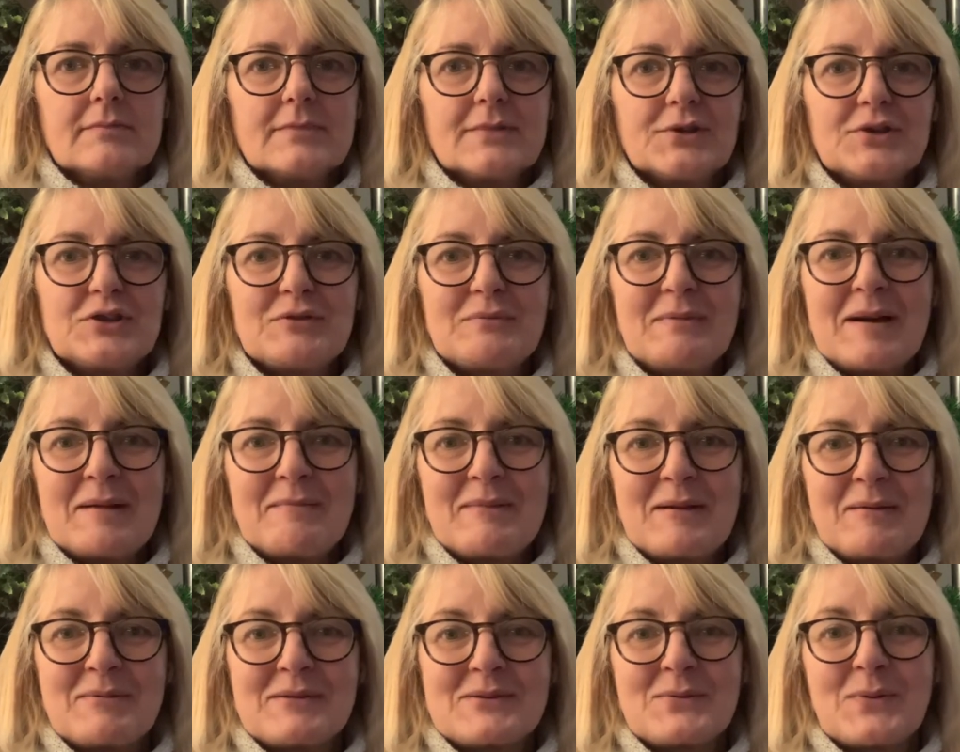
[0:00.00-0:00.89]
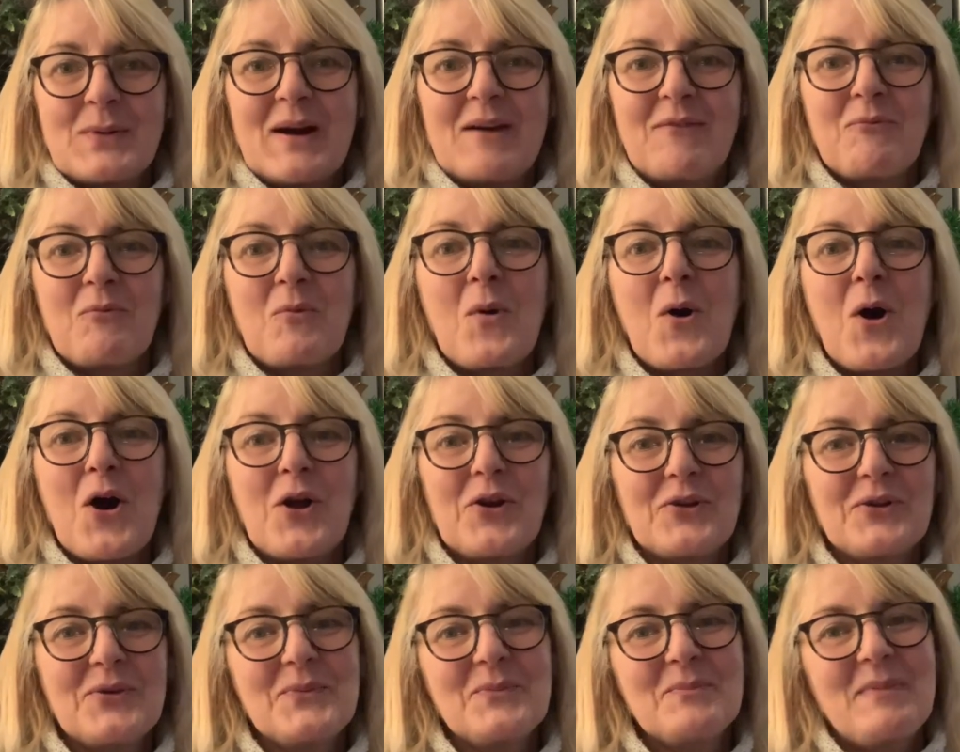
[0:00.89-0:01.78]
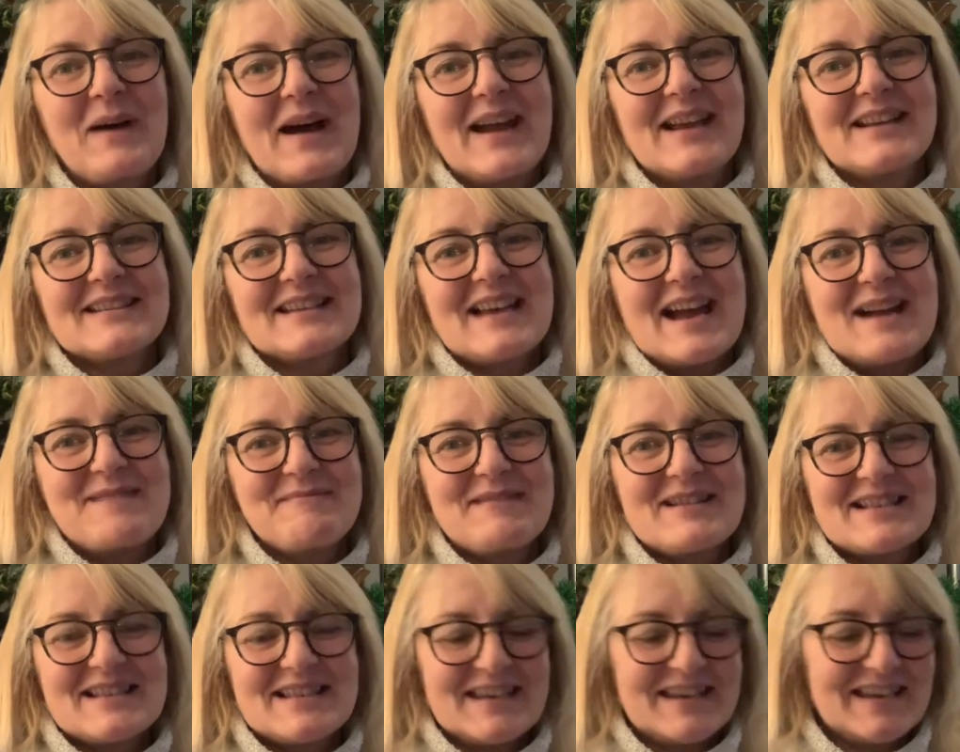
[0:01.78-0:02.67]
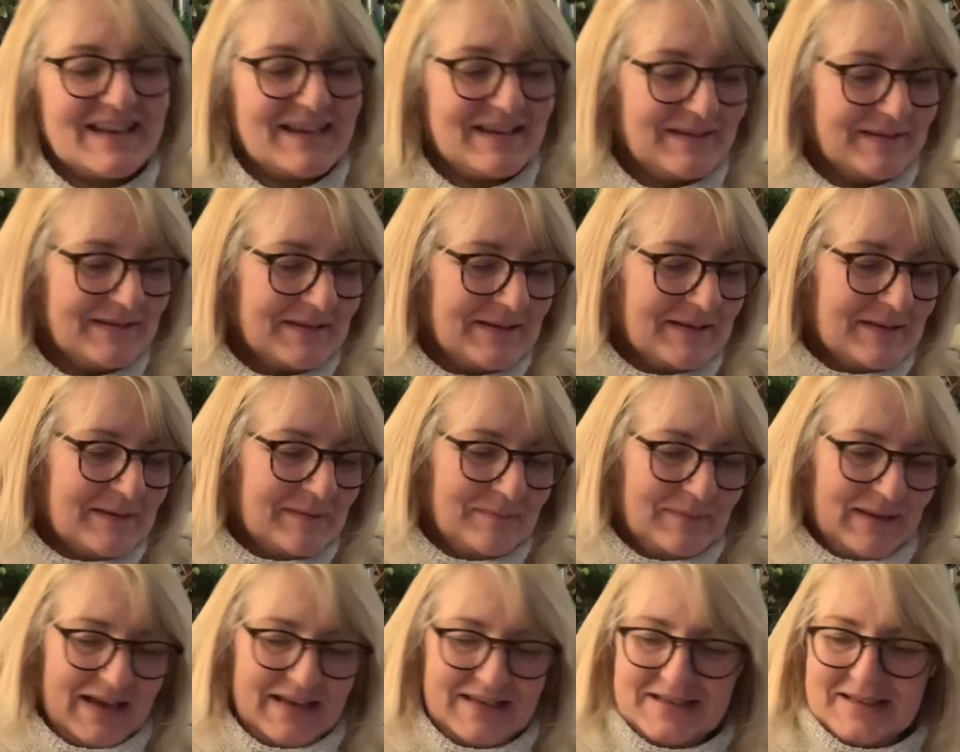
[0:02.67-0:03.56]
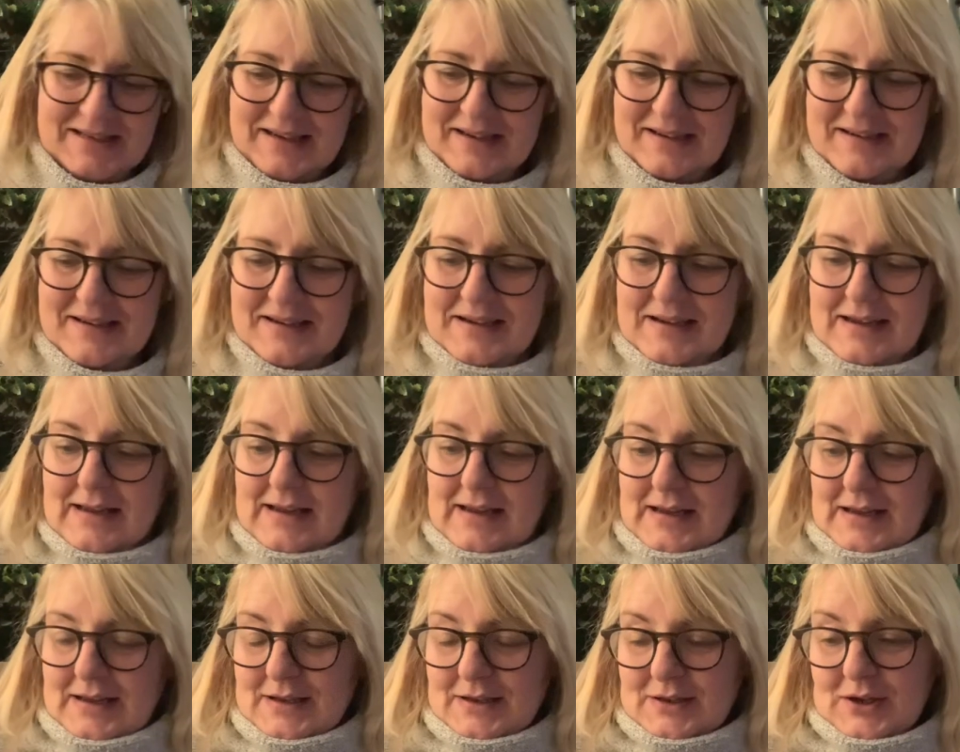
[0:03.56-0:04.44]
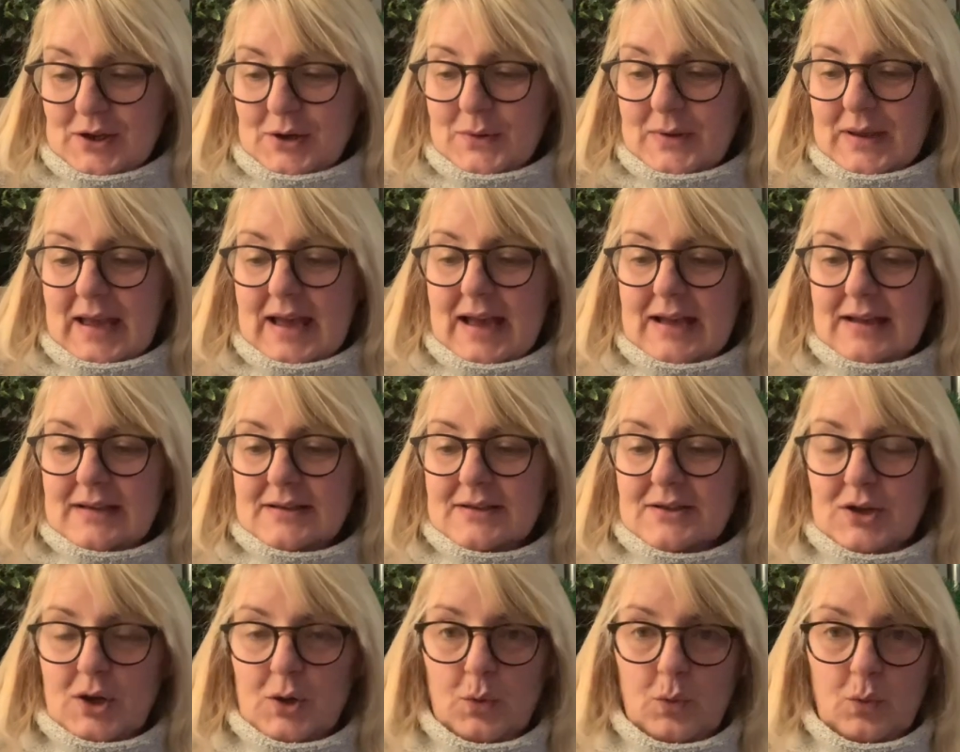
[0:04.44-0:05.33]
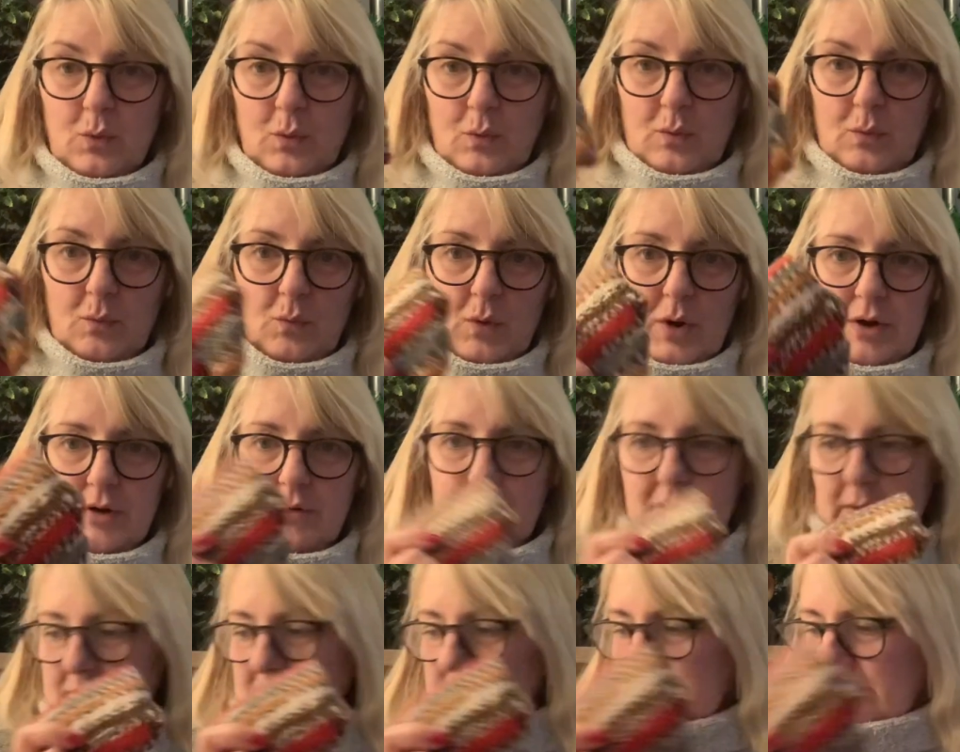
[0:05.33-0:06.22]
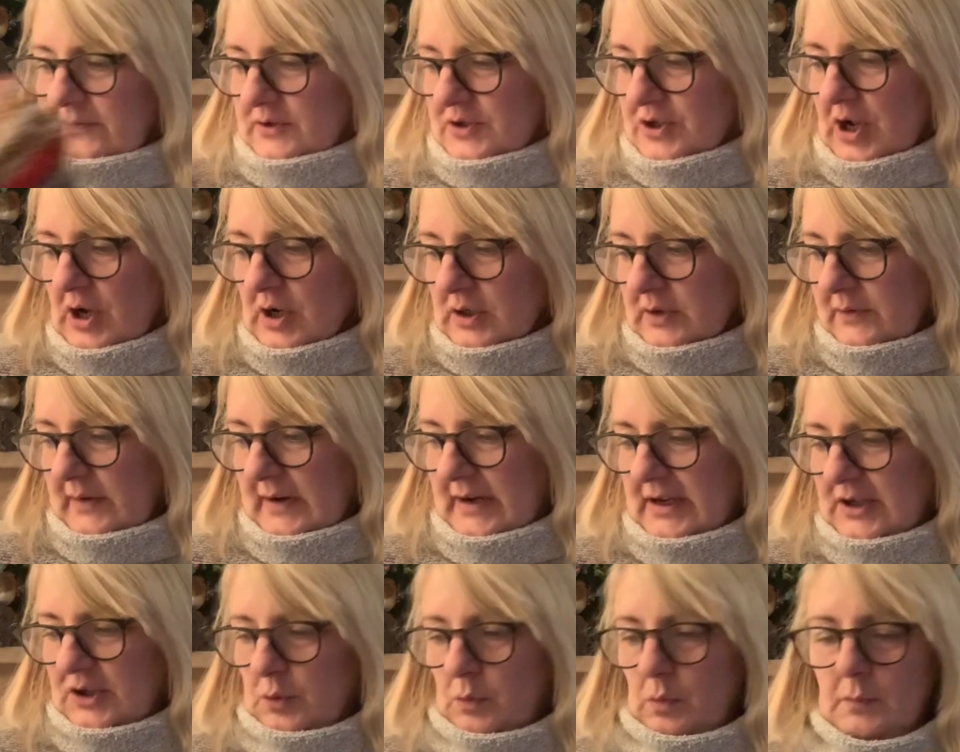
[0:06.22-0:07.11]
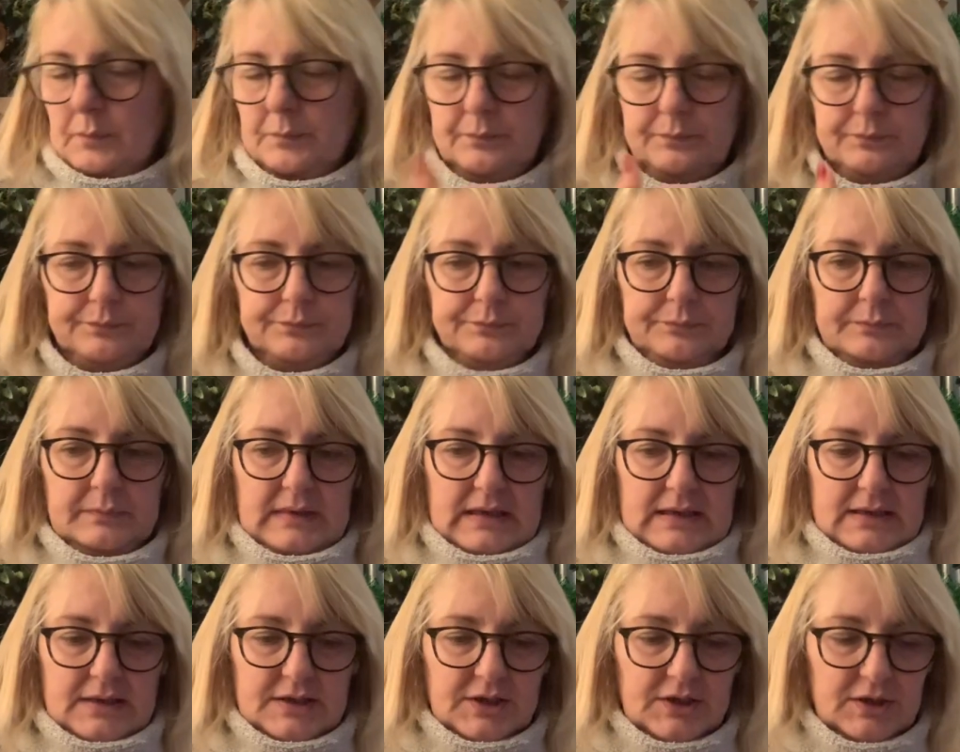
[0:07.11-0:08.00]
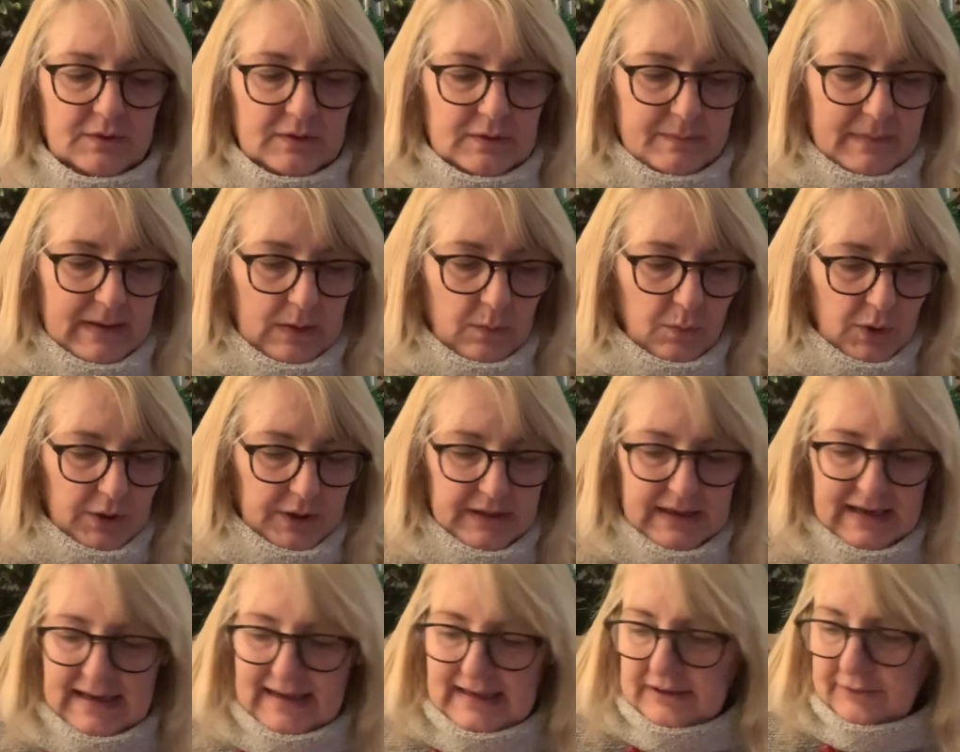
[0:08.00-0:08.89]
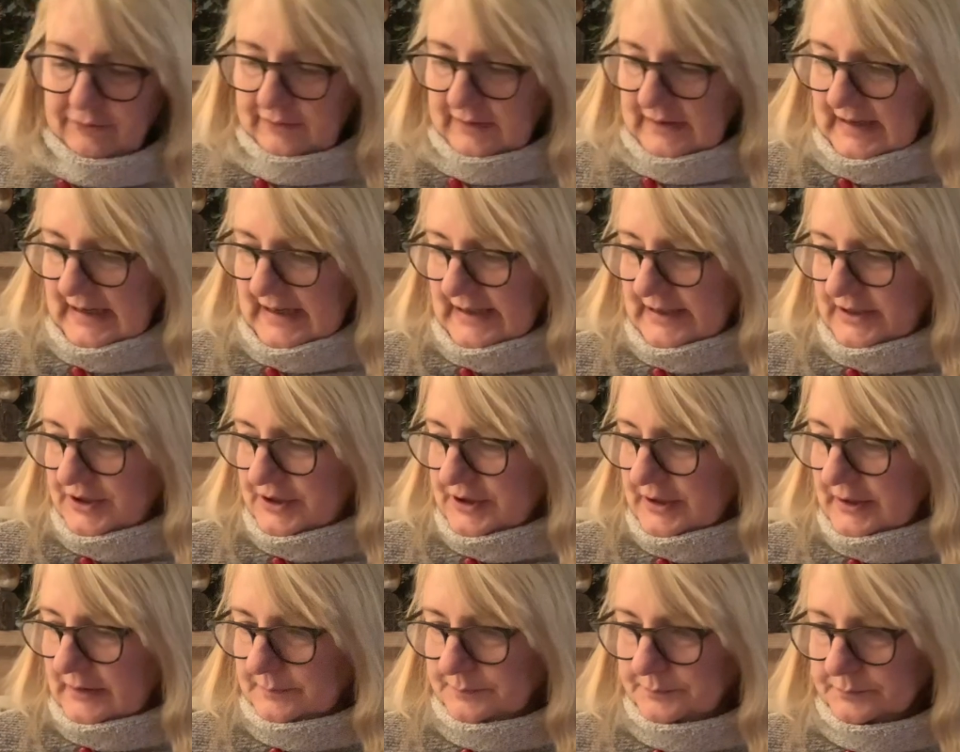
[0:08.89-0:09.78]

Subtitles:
She might be able to have one by the time I see her, bless her. So yeah, so one of Rob's socks finished. Excuse me, one nearly finished.